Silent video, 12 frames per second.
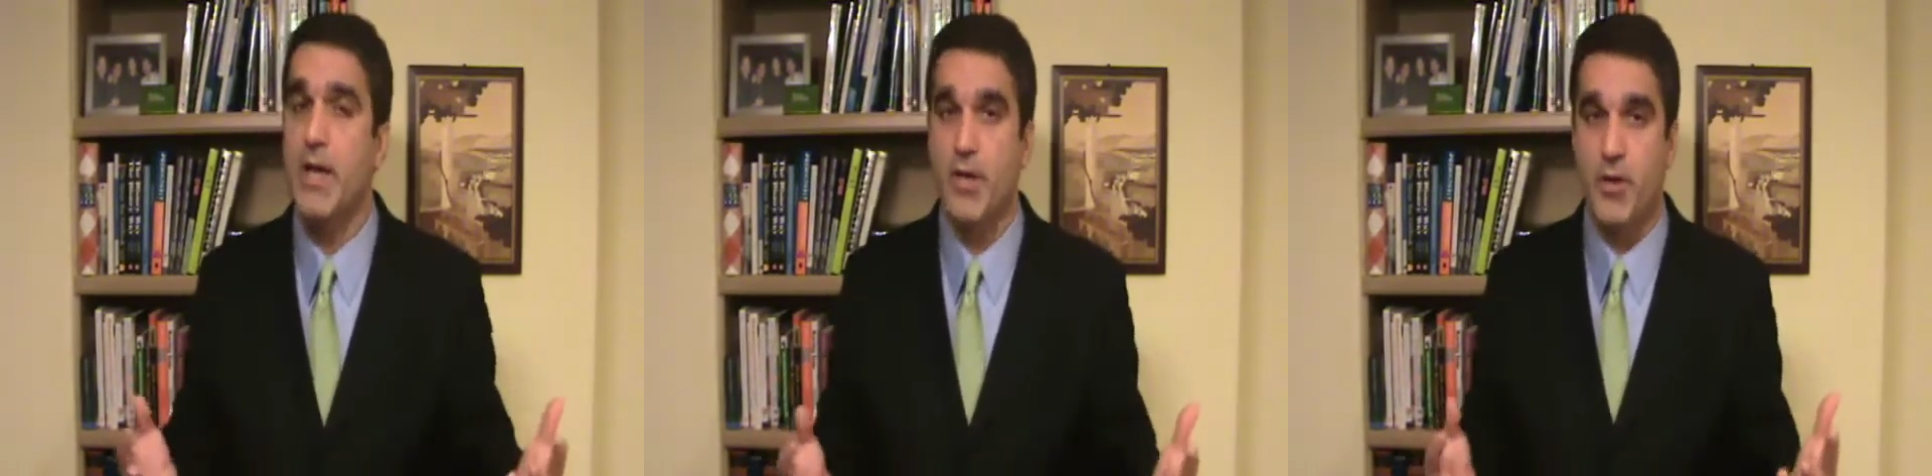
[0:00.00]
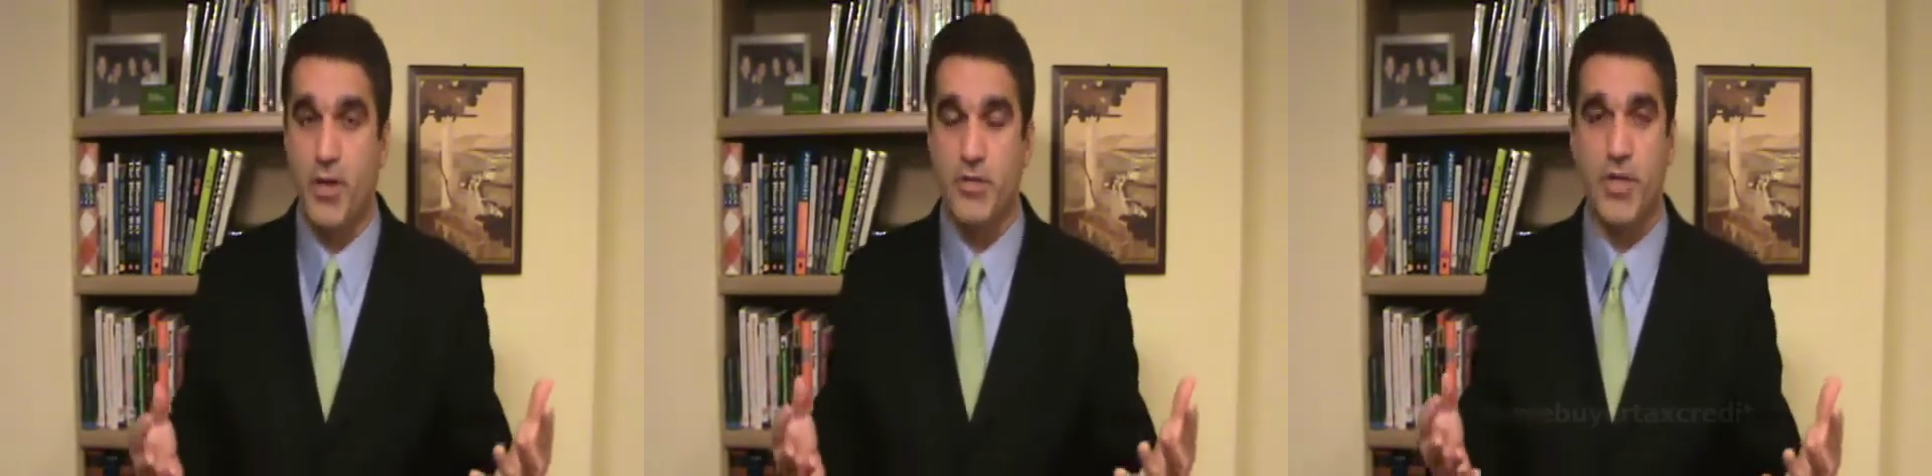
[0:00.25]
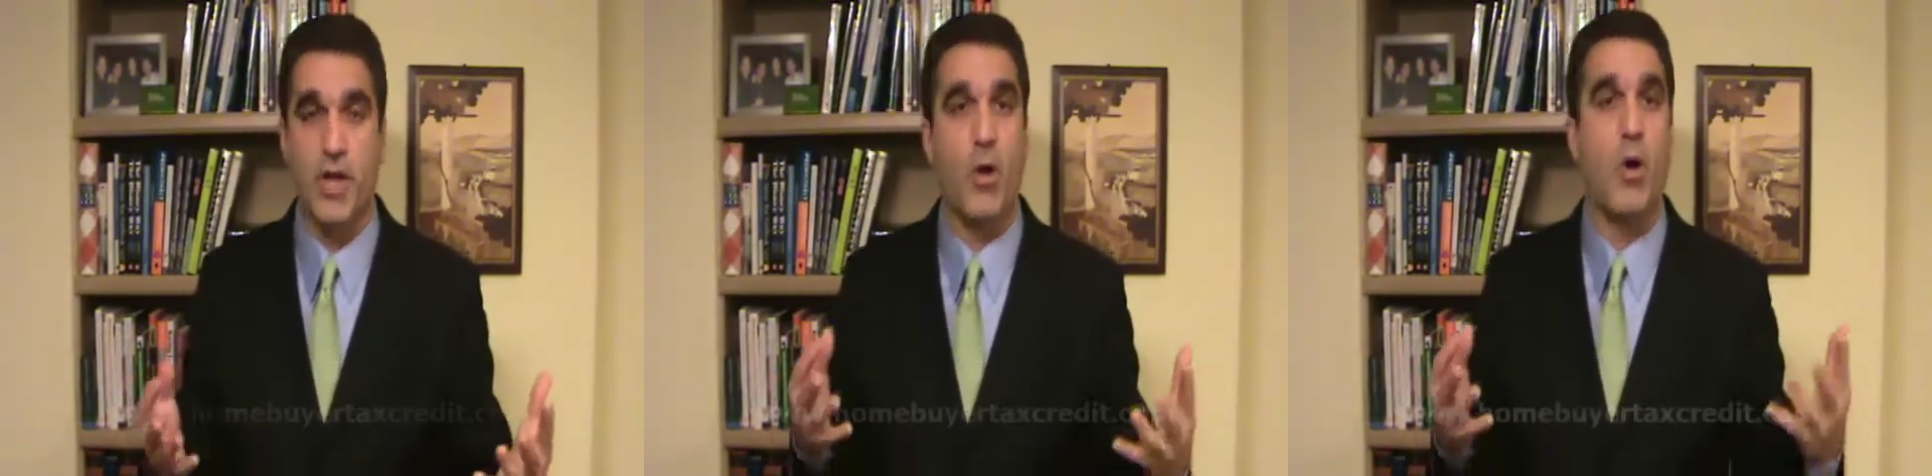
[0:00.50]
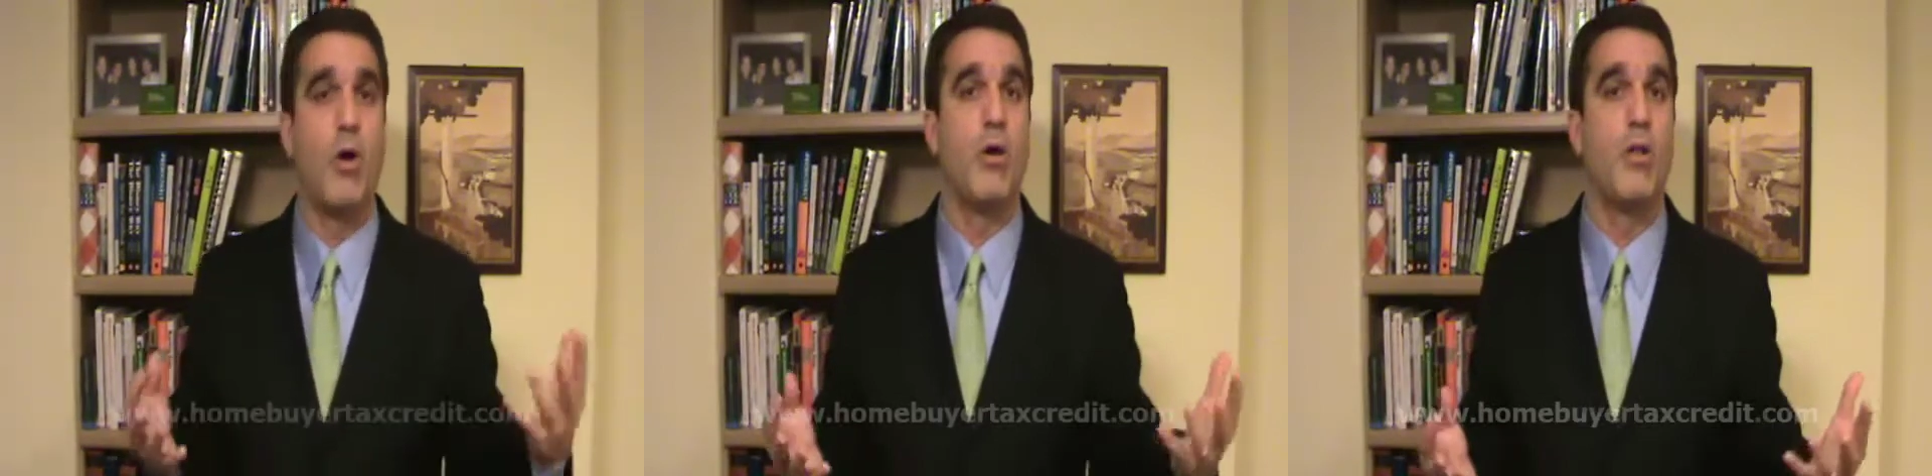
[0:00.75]
You can
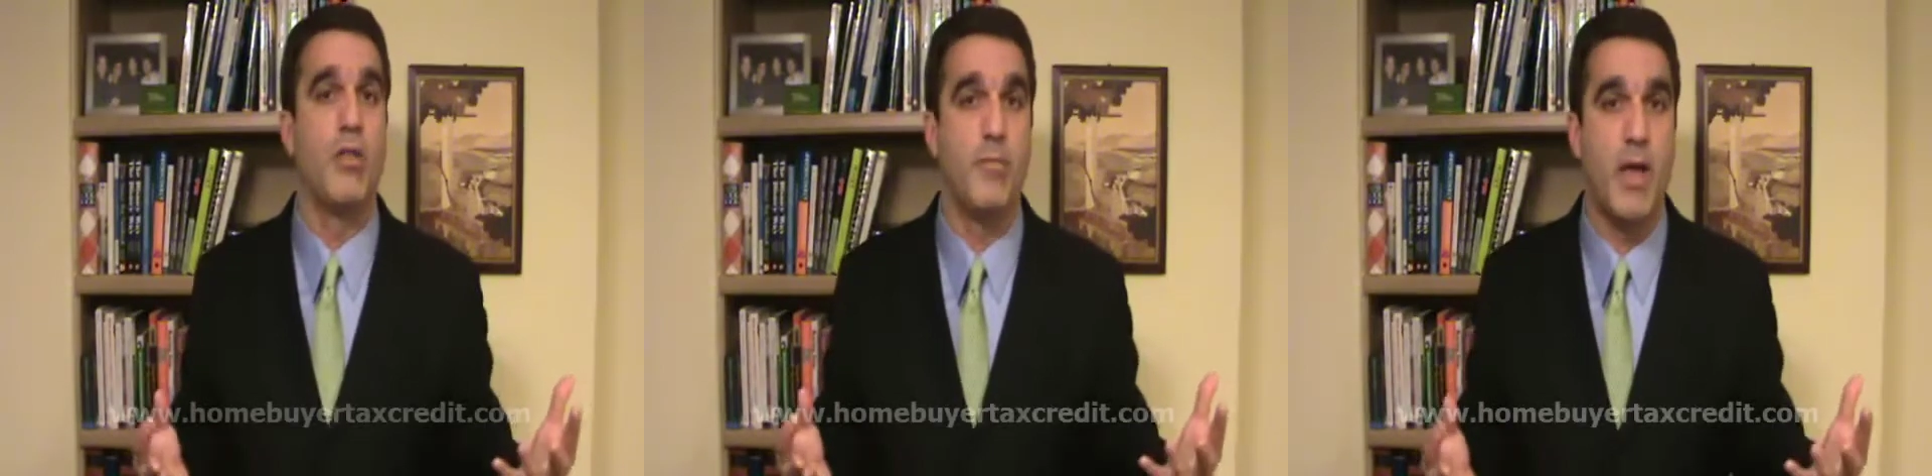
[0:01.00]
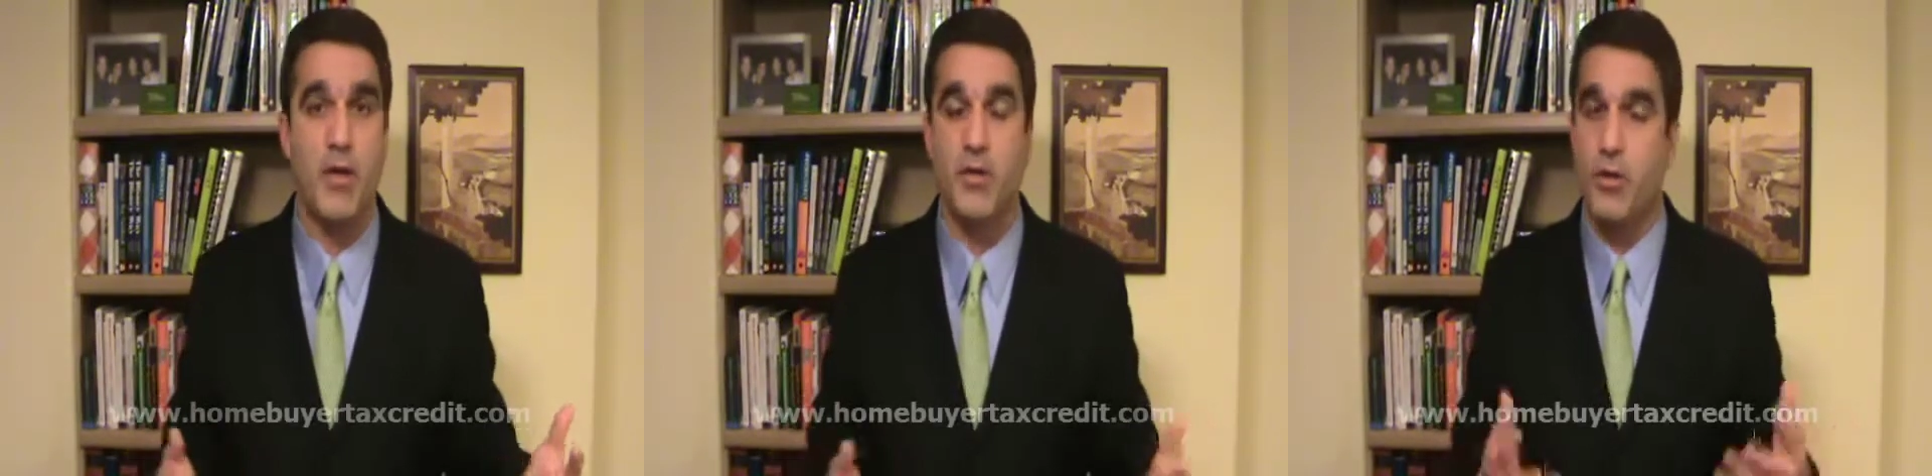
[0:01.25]
check all of them out,